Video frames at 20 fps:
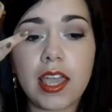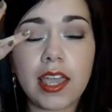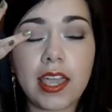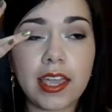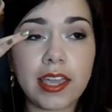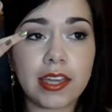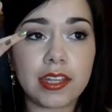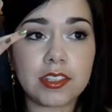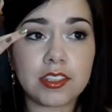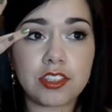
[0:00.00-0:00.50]

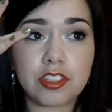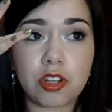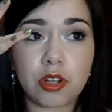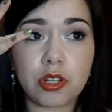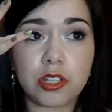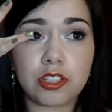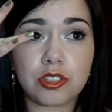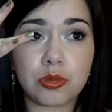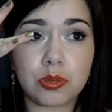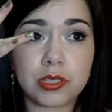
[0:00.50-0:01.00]
and
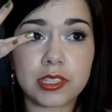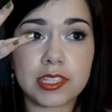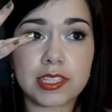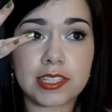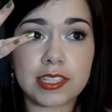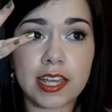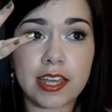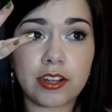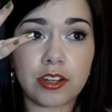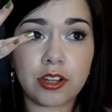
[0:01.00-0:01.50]
start it towards the
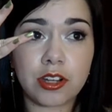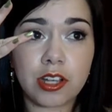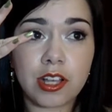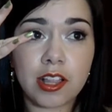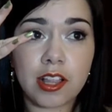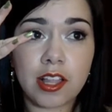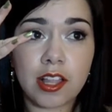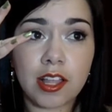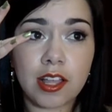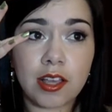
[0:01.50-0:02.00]
center
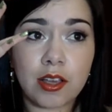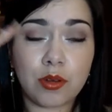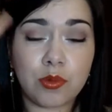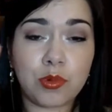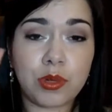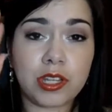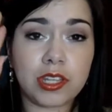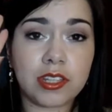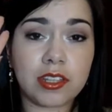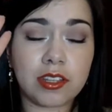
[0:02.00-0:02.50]

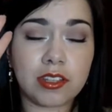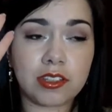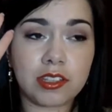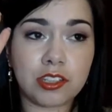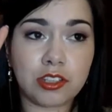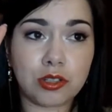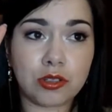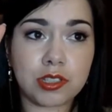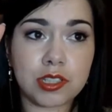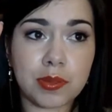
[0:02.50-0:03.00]
with, you
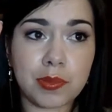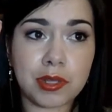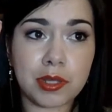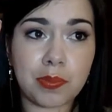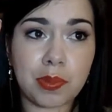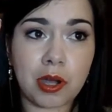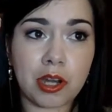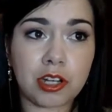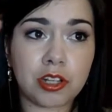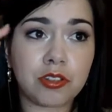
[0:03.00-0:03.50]
know, some of the
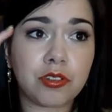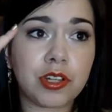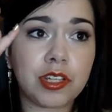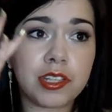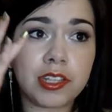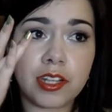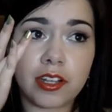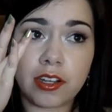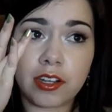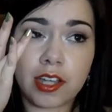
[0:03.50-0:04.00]
product right
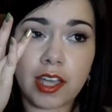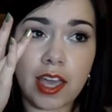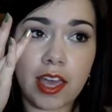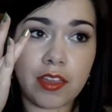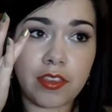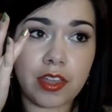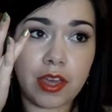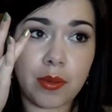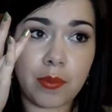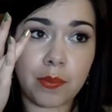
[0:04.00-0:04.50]
there,
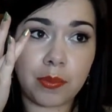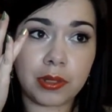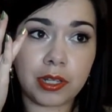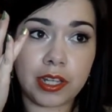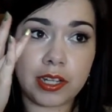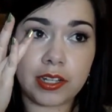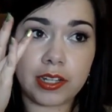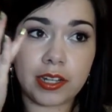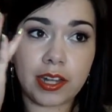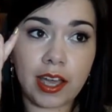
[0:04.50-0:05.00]
and then
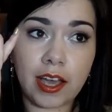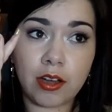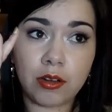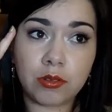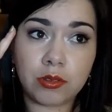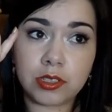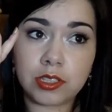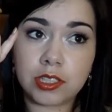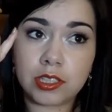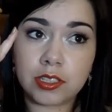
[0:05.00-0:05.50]
blend it
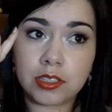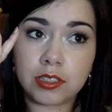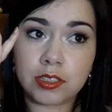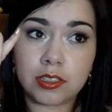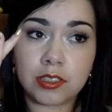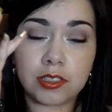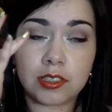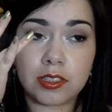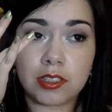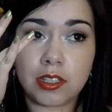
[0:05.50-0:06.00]
out,
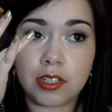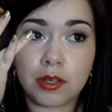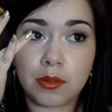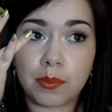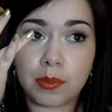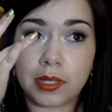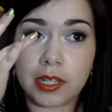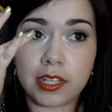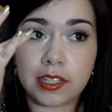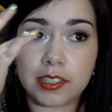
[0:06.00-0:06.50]

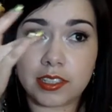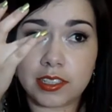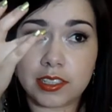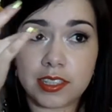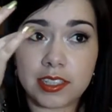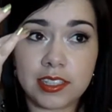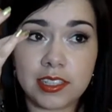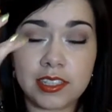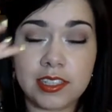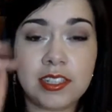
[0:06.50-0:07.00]
blend it
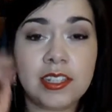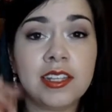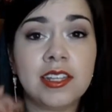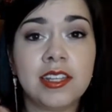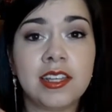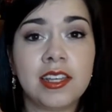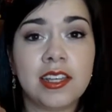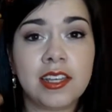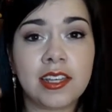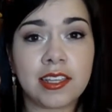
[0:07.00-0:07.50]
in,
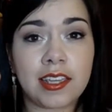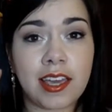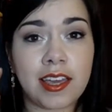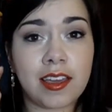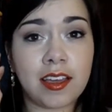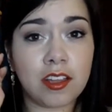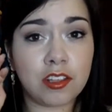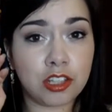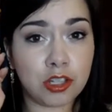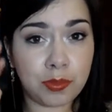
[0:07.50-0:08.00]
get
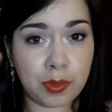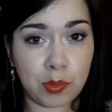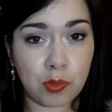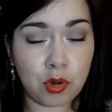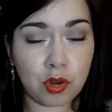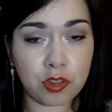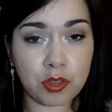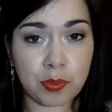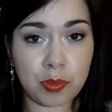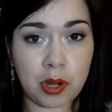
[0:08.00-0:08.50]
a little bit
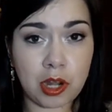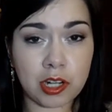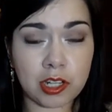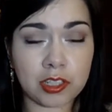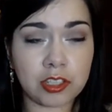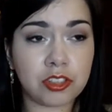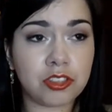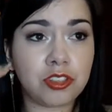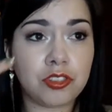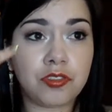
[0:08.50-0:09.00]
more of the
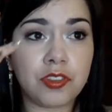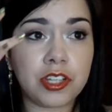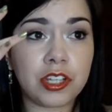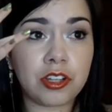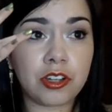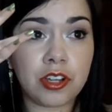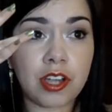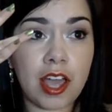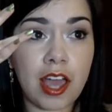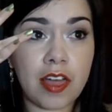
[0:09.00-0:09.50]
product on your
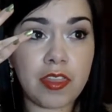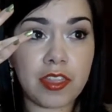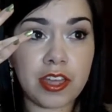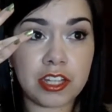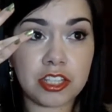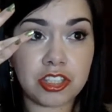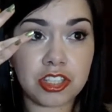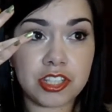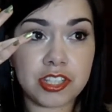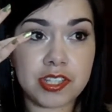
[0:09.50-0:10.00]
finger, and
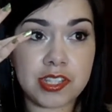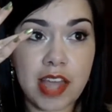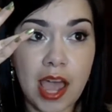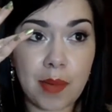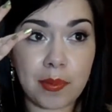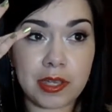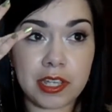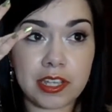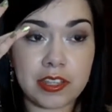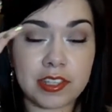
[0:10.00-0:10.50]
then just
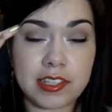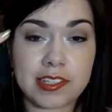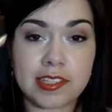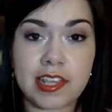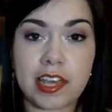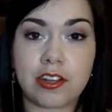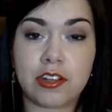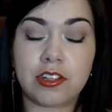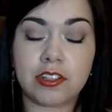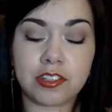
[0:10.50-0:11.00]
dab it in the
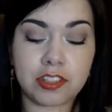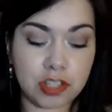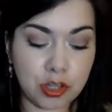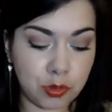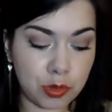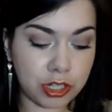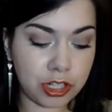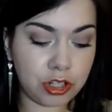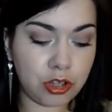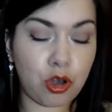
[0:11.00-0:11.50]
center. So
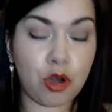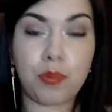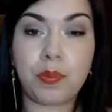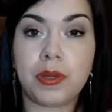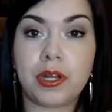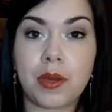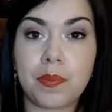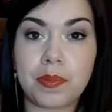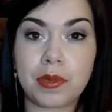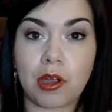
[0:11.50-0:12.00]
when you
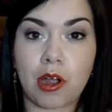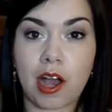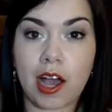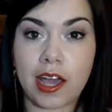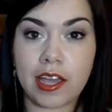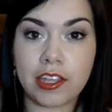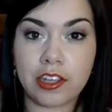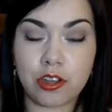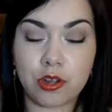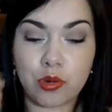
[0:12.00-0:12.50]
open up your
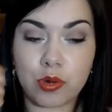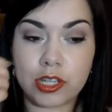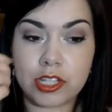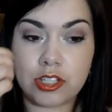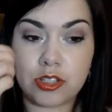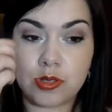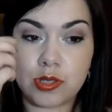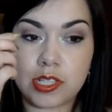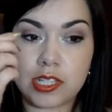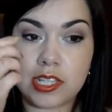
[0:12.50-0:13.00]
eye, you're going
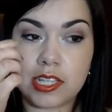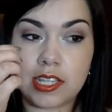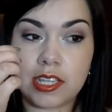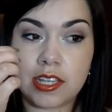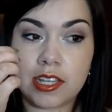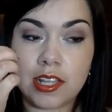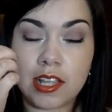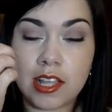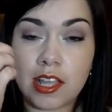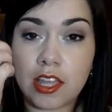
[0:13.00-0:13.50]
to see
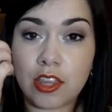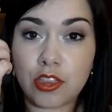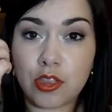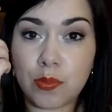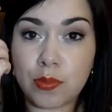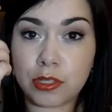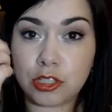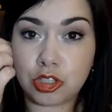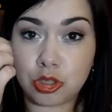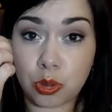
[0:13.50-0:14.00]
the
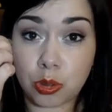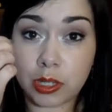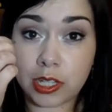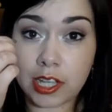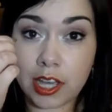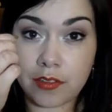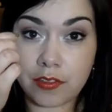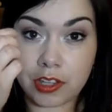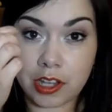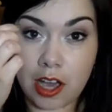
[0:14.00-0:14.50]
majority
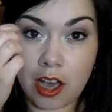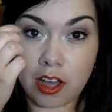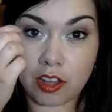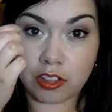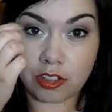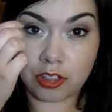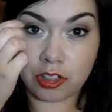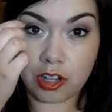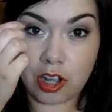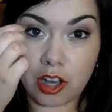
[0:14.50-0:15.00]
of the
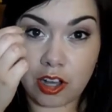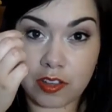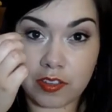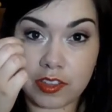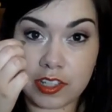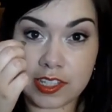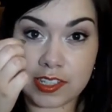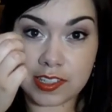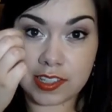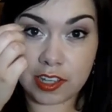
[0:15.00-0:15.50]
color on
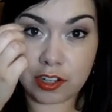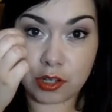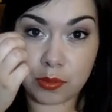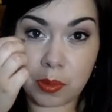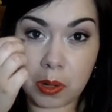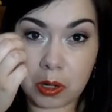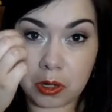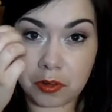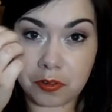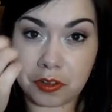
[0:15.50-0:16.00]
the center
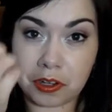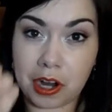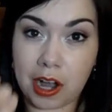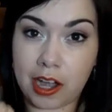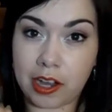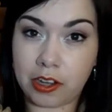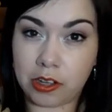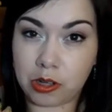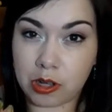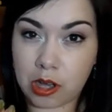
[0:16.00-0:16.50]
part of your
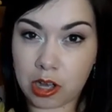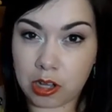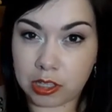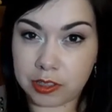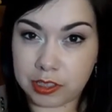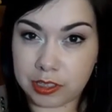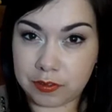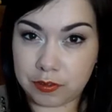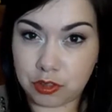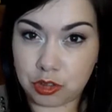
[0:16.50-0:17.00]
eye. I'll
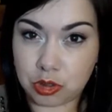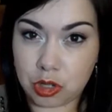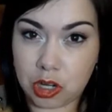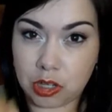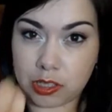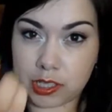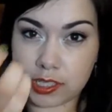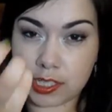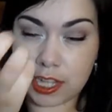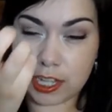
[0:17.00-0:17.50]
kind of draw
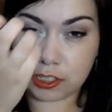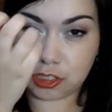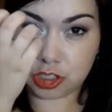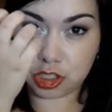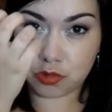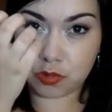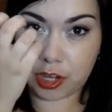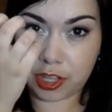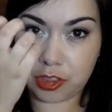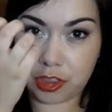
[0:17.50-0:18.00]
the
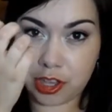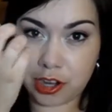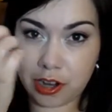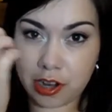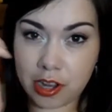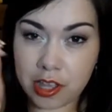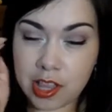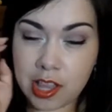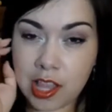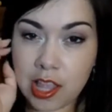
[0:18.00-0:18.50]
attention right
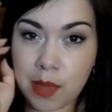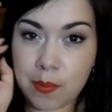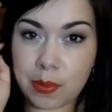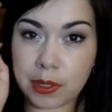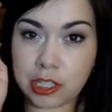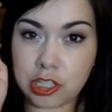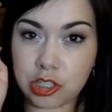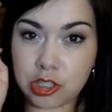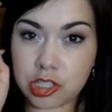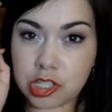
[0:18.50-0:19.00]
there,
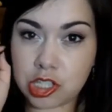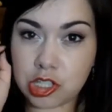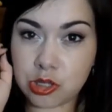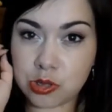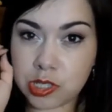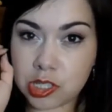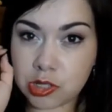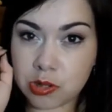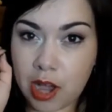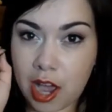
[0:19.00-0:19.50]
but you do
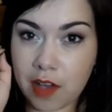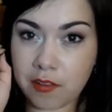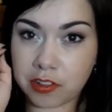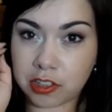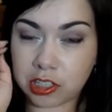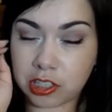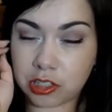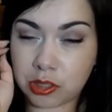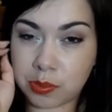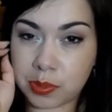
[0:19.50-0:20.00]
still have a
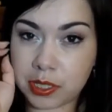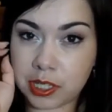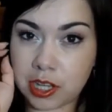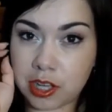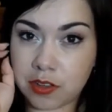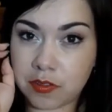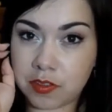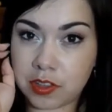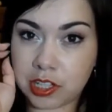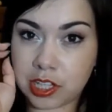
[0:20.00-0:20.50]
little bit
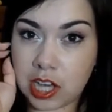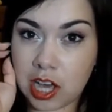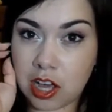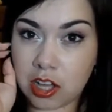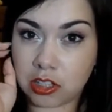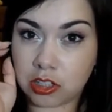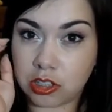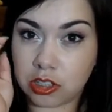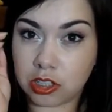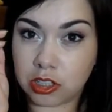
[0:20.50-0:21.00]
of the
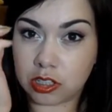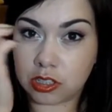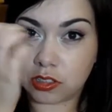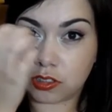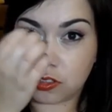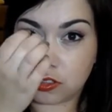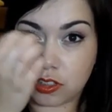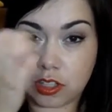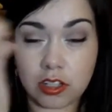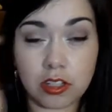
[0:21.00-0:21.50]
color
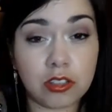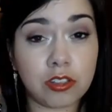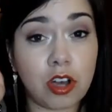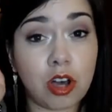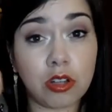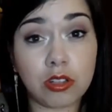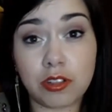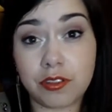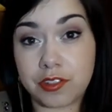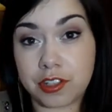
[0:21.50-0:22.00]

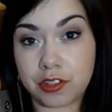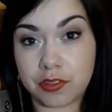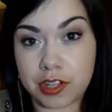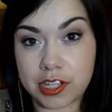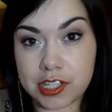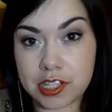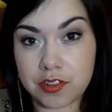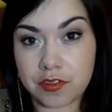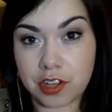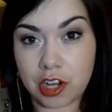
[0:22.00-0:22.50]
all over the
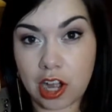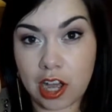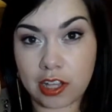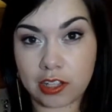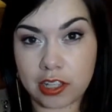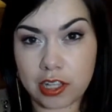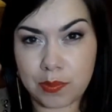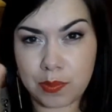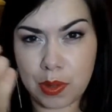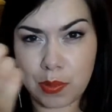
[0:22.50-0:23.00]
rest of your
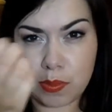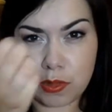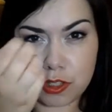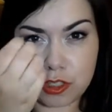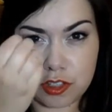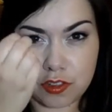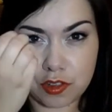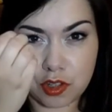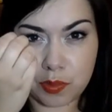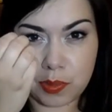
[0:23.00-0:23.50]
eyelid, but most
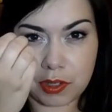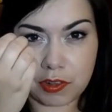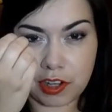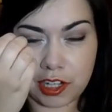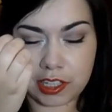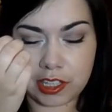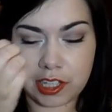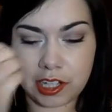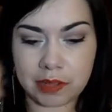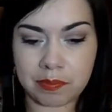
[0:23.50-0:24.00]
of it will be
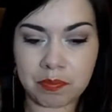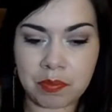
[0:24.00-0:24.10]
right there.